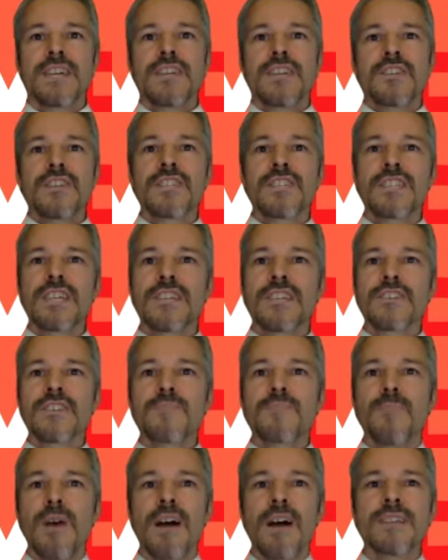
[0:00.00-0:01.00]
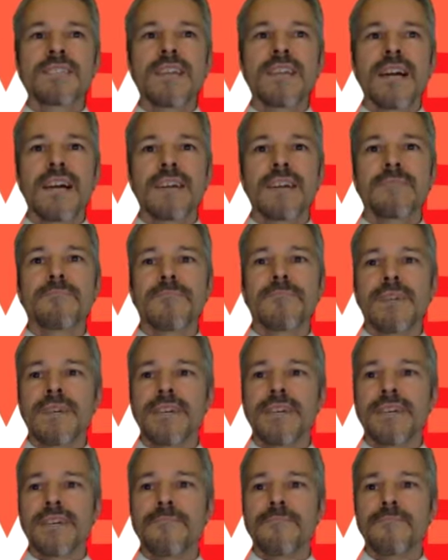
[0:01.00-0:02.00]
She teaches part time
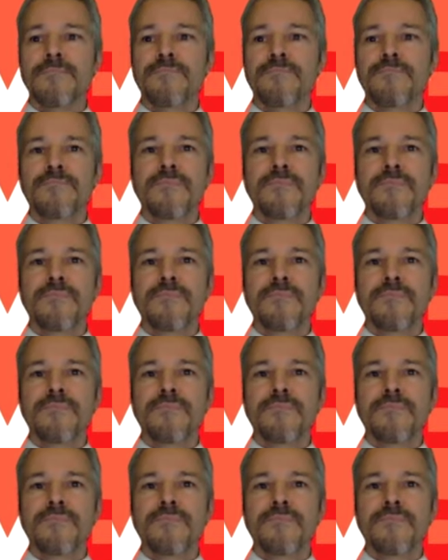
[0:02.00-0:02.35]
um,